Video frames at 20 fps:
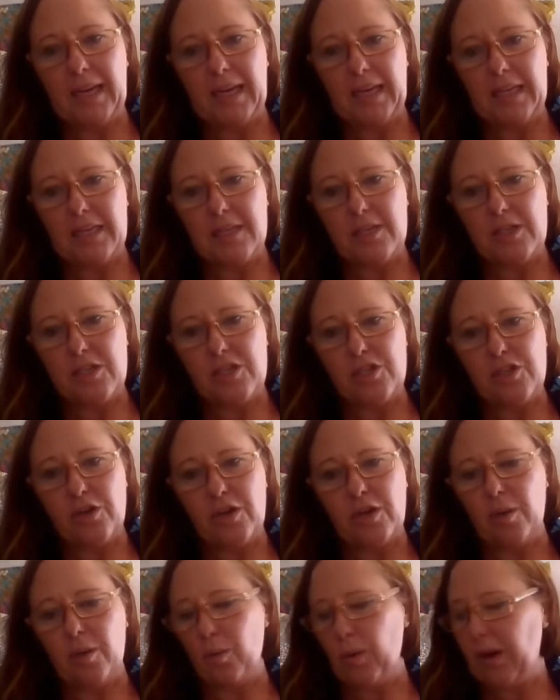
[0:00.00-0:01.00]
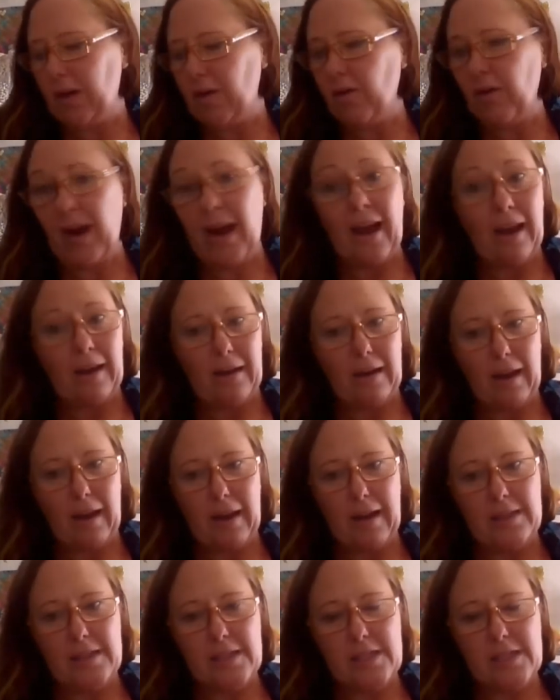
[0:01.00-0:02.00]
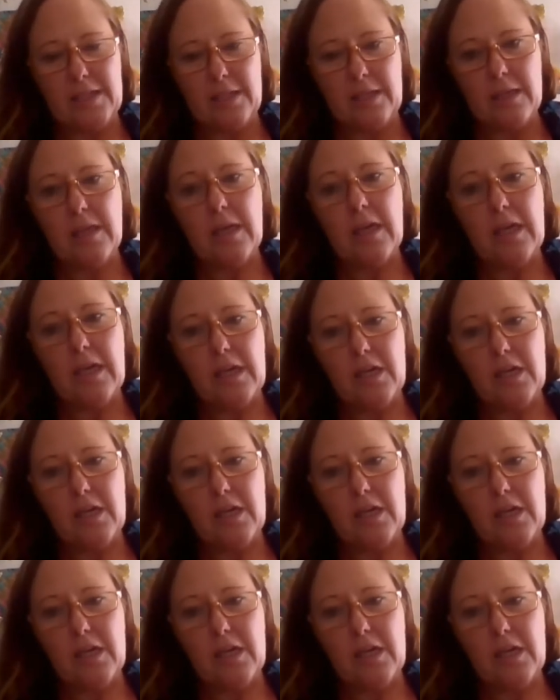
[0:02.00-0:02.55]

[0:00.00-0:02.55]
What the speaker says: in to show you where you're at, and to